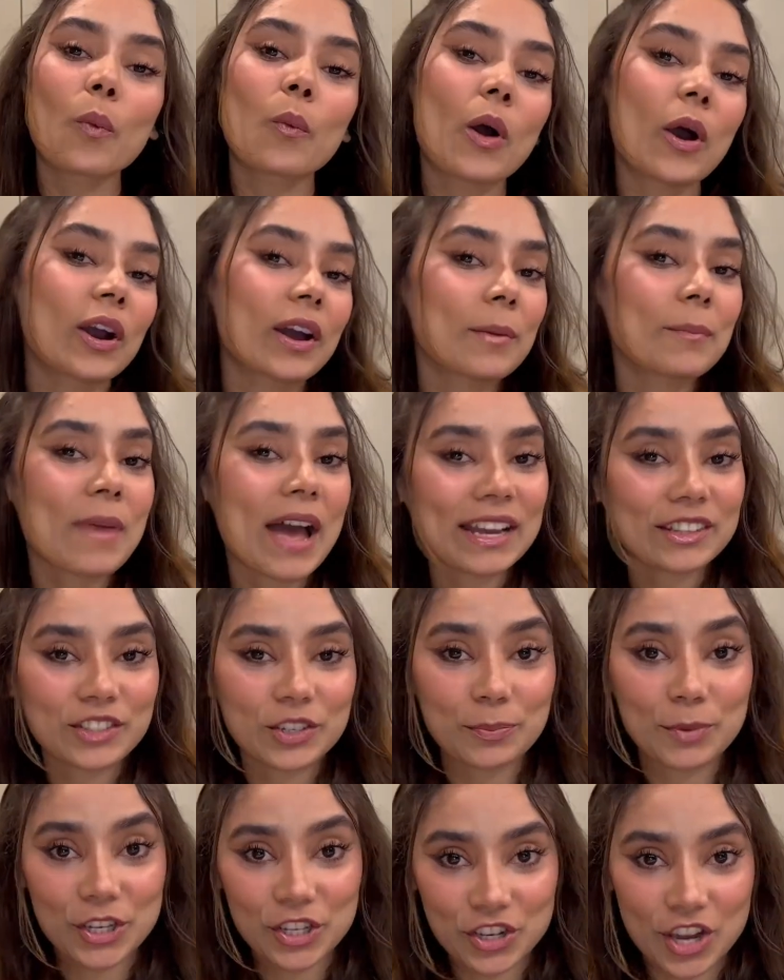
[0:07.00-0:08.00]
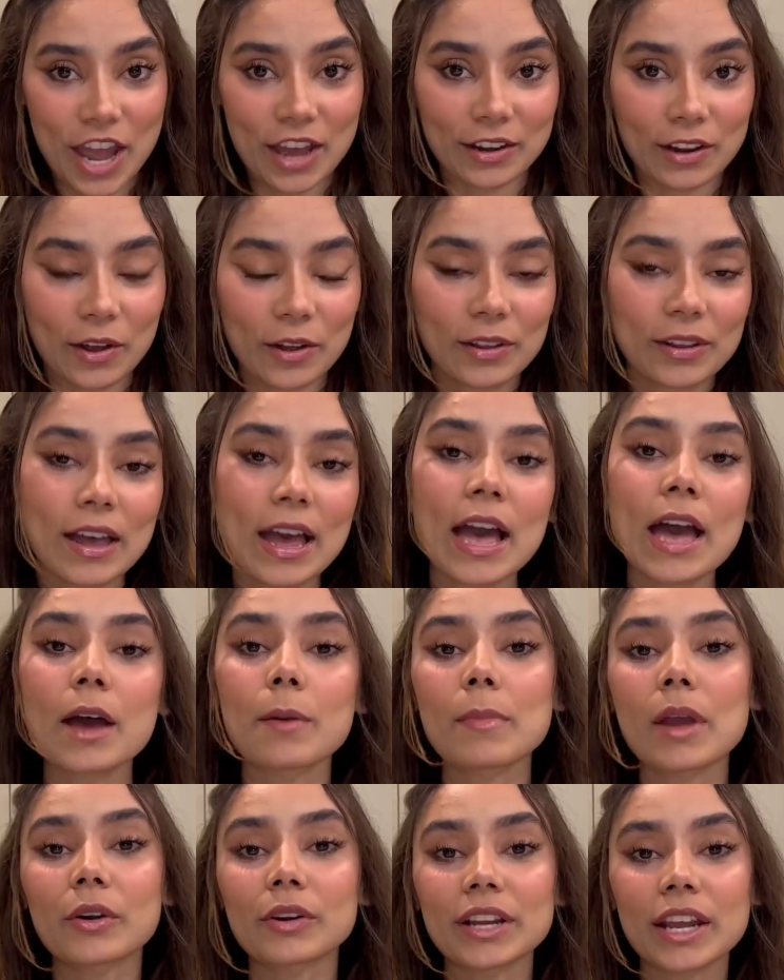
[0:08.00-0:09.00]
Welcome back to my channel. I'm
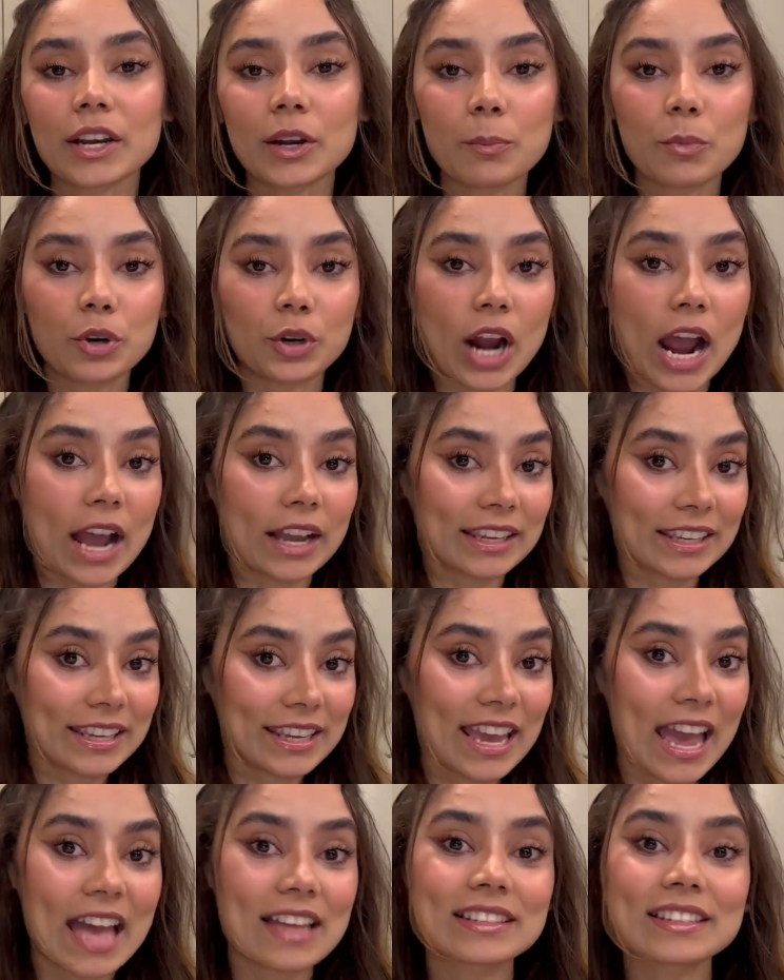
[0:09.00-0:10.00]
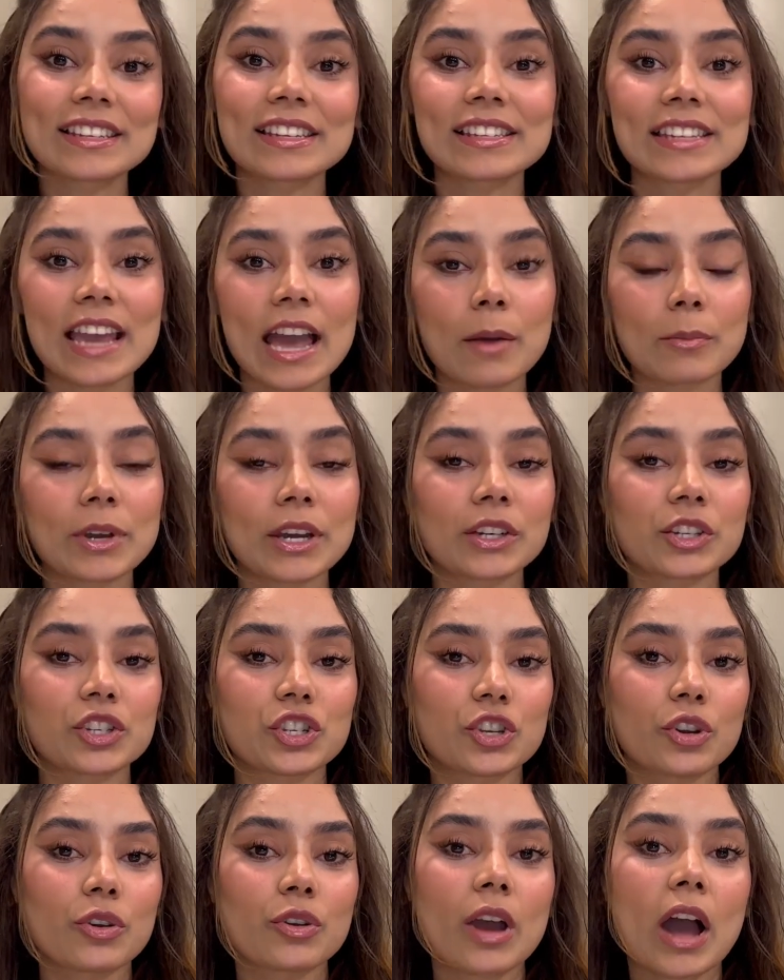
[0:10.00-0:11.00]
Mariana Moraghi and today I'm gonna
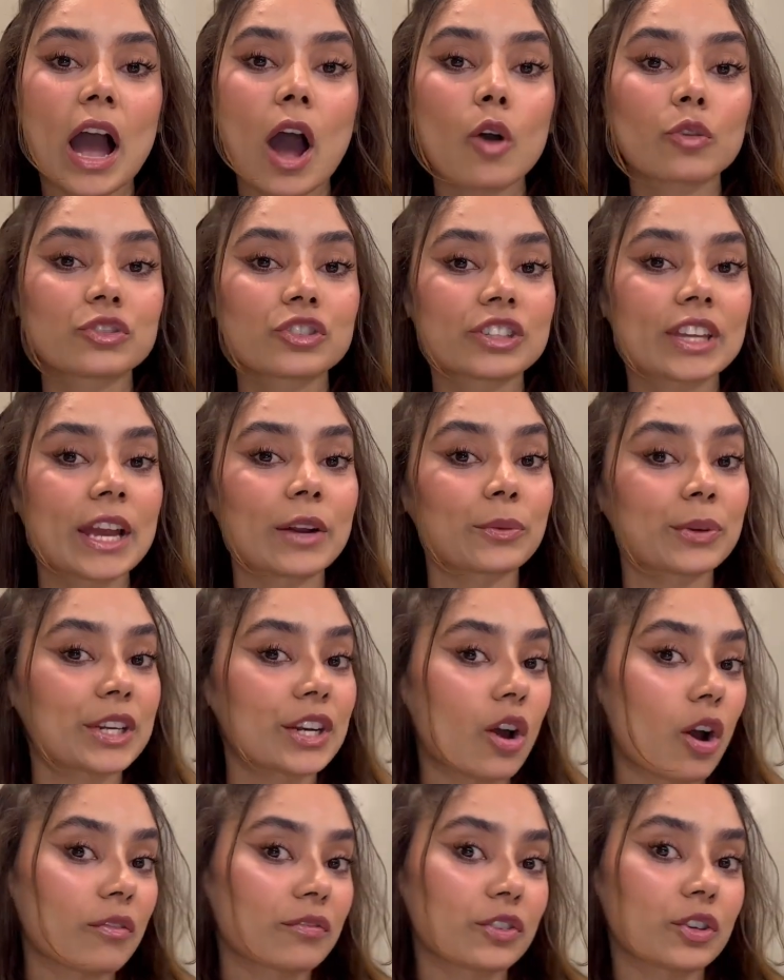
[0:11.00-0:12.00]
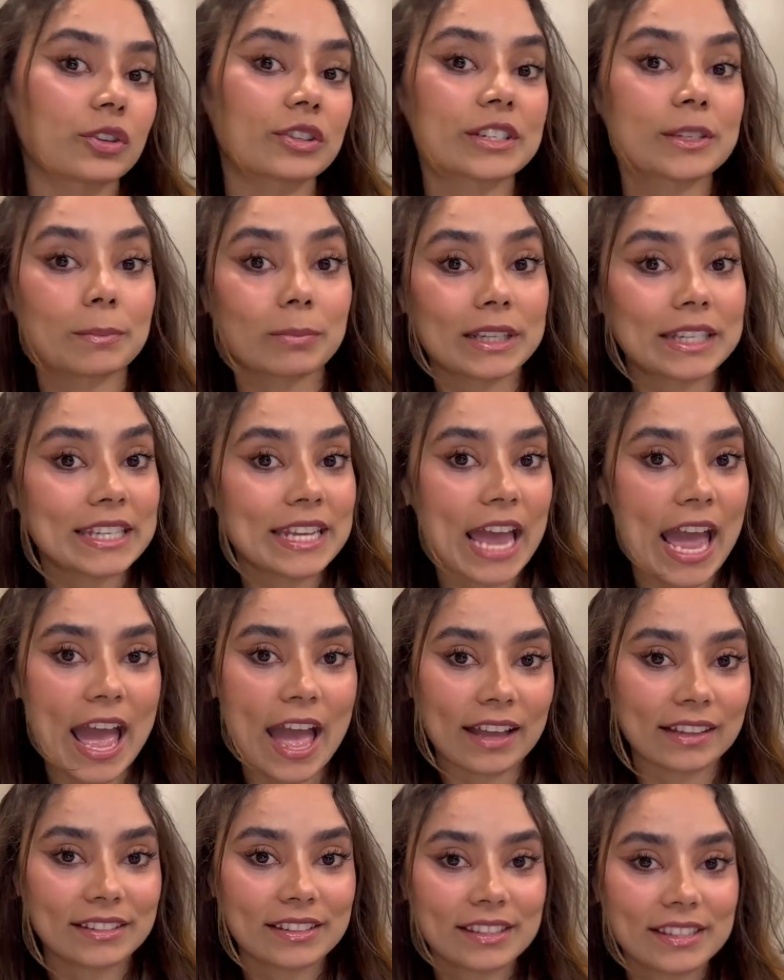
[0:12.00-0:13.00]
show you how to get rid of your split
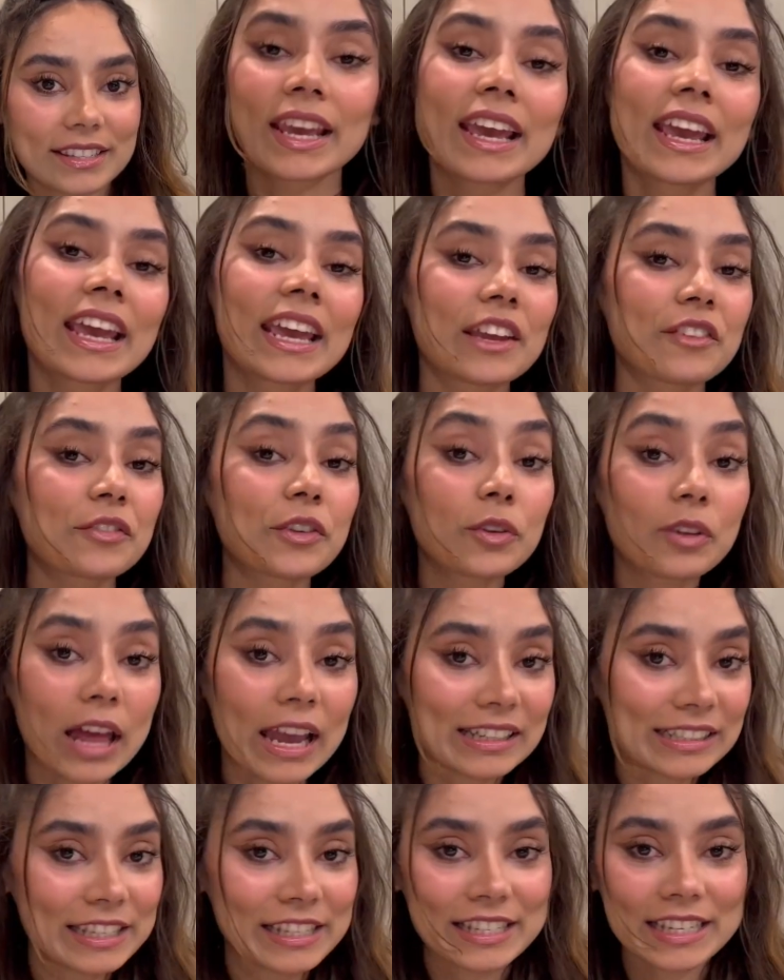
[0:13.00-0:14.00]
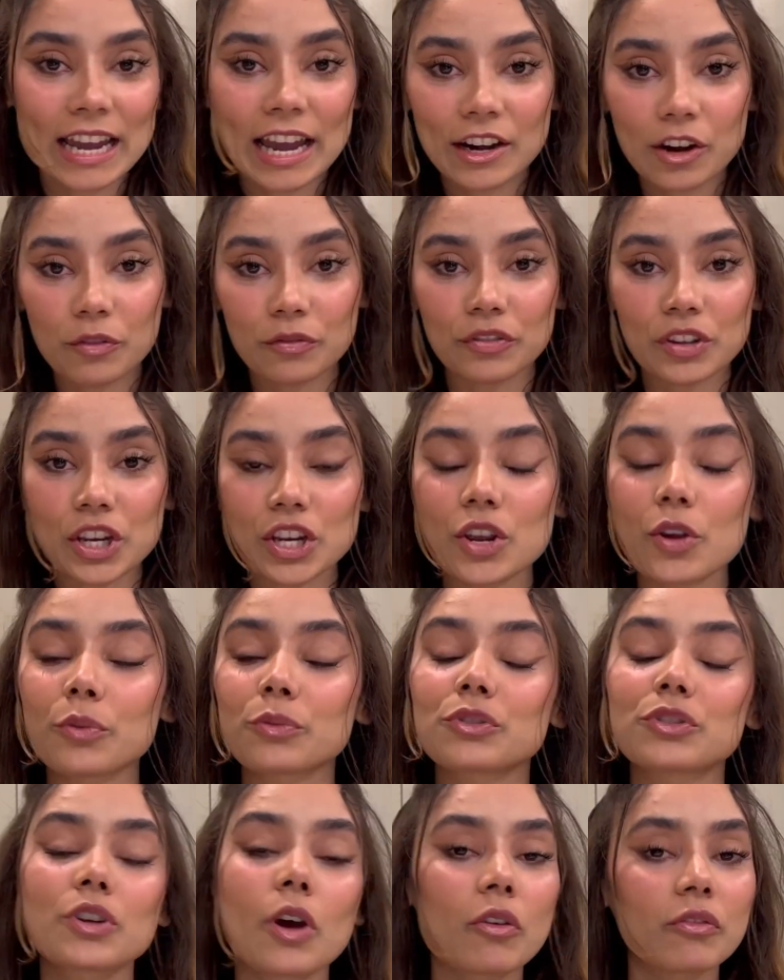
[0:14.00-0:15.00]
ends. If you like this kind of video,
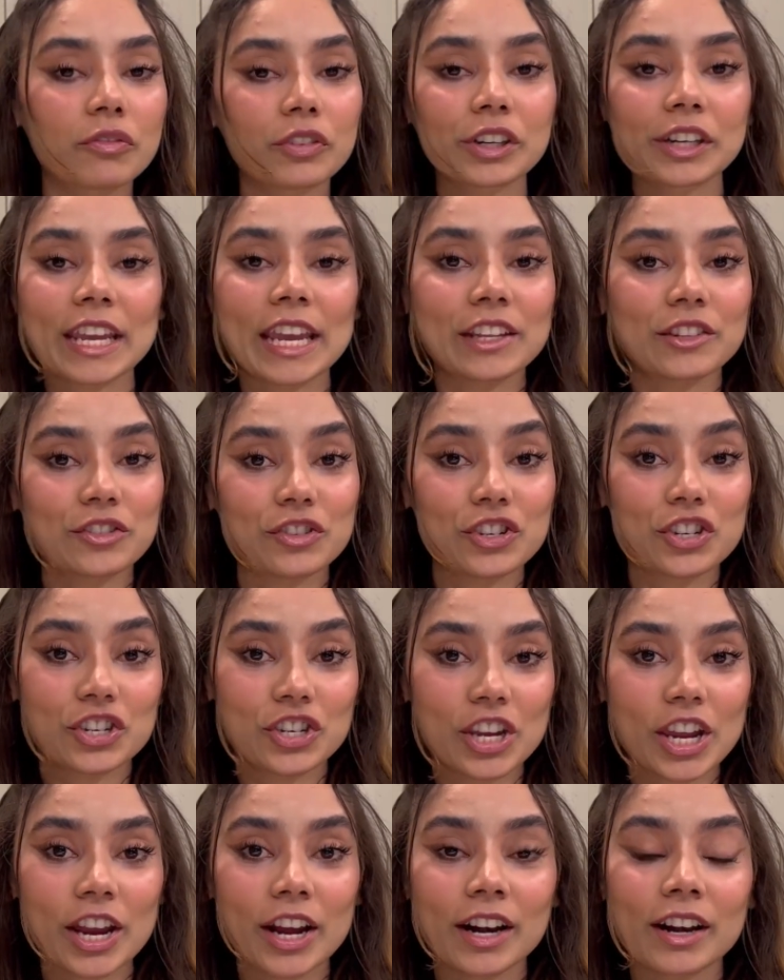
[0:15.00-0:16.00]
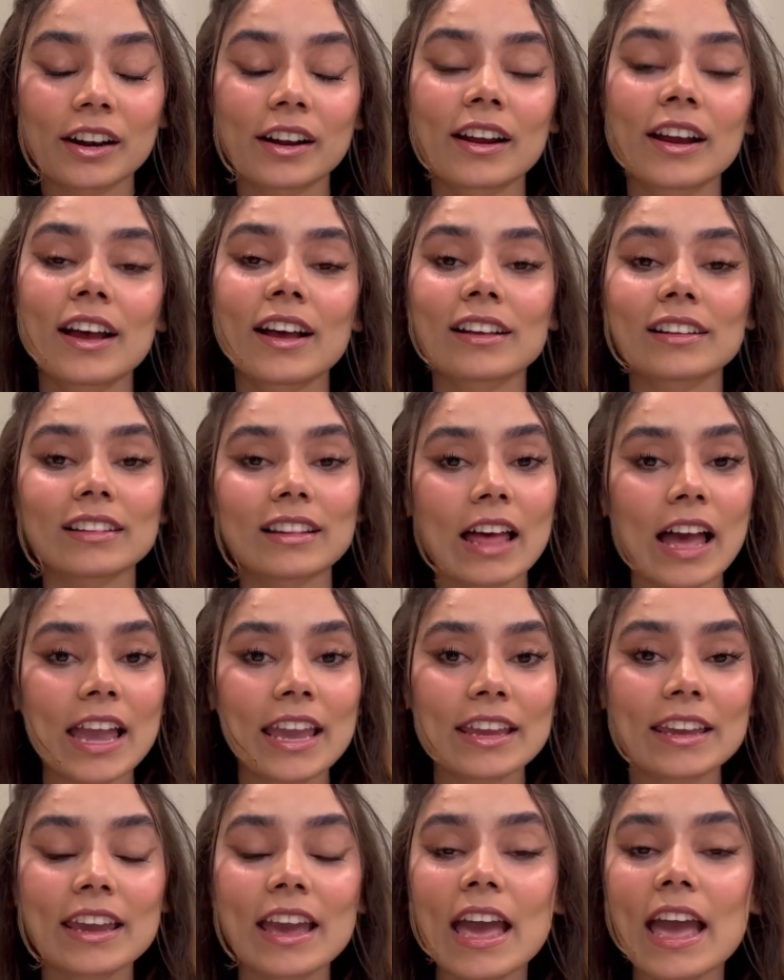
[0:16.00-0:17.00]
don't forget to share, like,
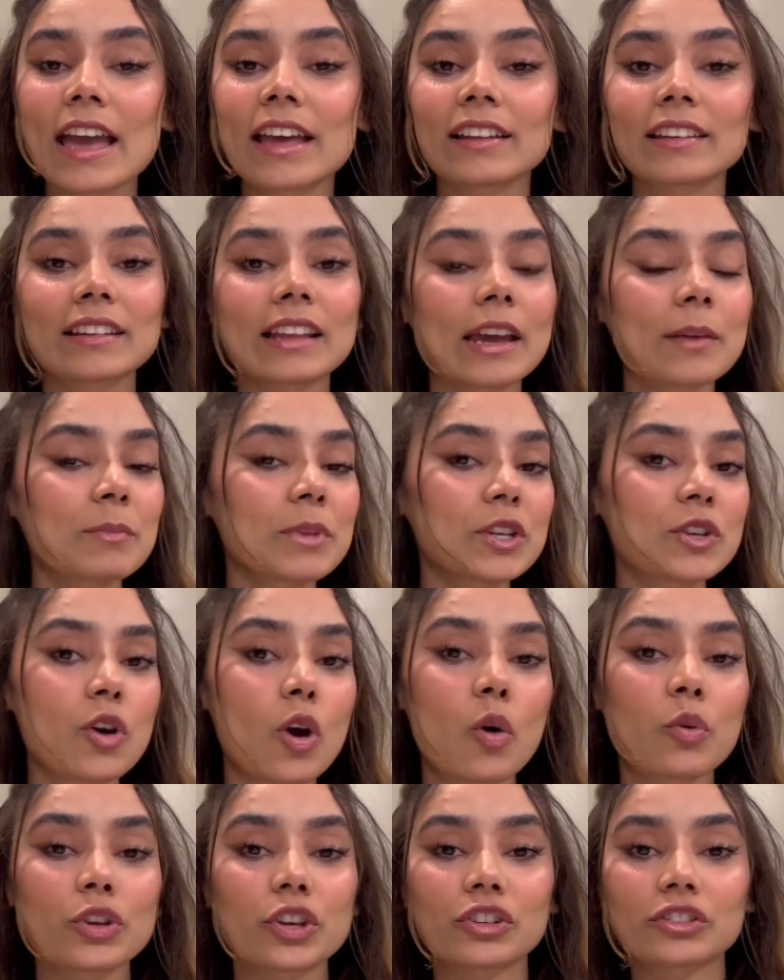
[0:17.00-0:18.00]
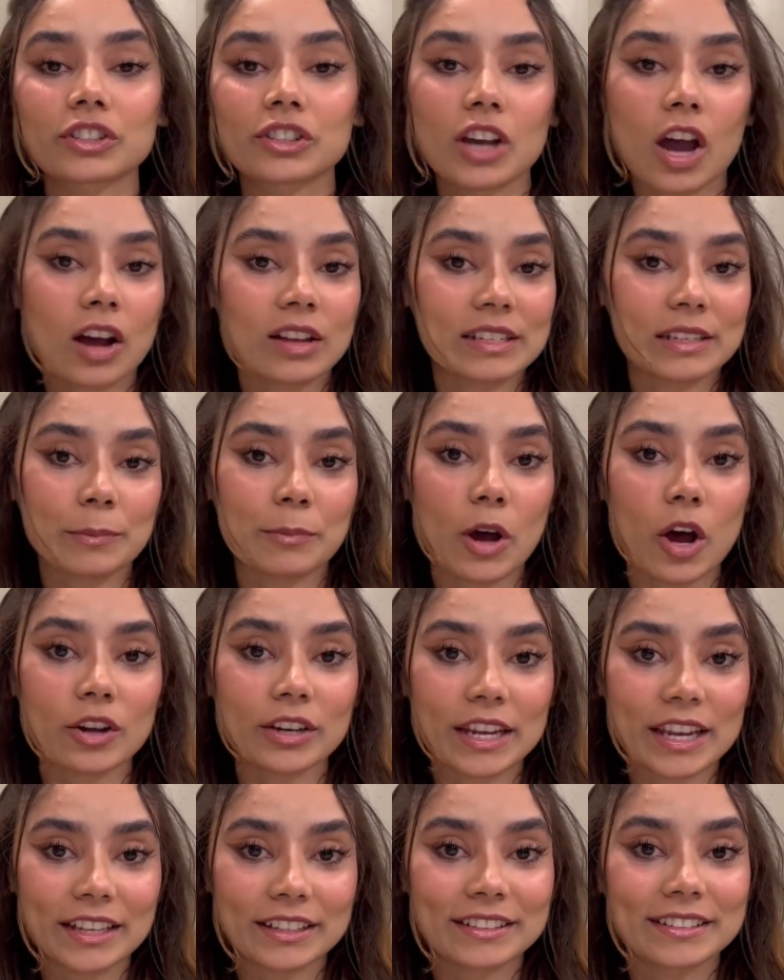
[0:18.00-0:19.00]
and let me know your thoughts about
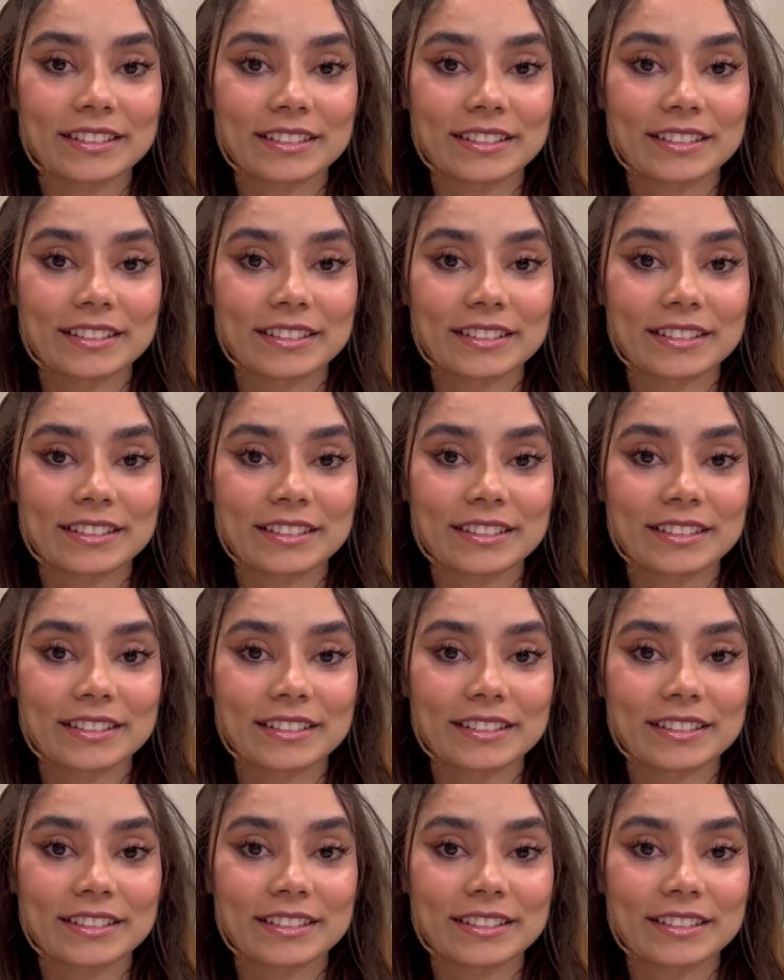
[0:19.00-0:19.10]
it.